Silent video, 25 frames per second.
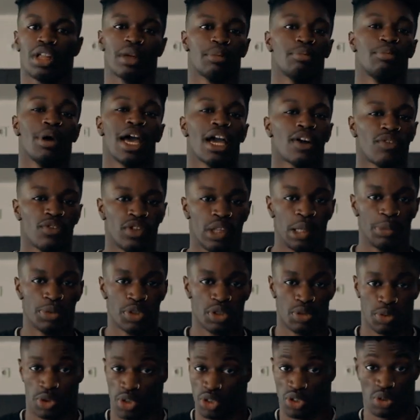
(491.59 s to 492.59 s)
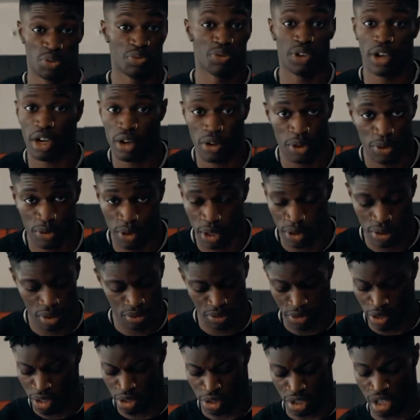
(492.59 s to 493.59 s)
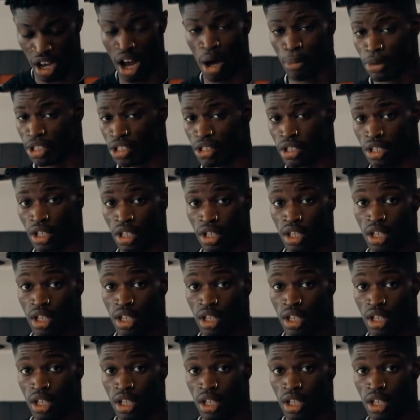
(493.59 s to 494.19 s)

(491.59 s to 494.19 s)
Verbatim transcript: like backflips, which is very, very, very common.